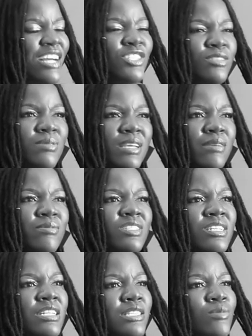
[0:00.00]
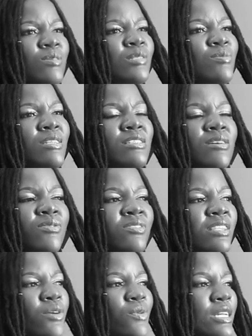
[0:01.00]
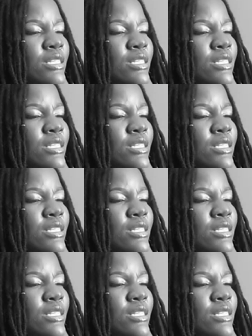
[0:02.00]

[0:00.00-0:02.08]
I should be able to express myself in that way,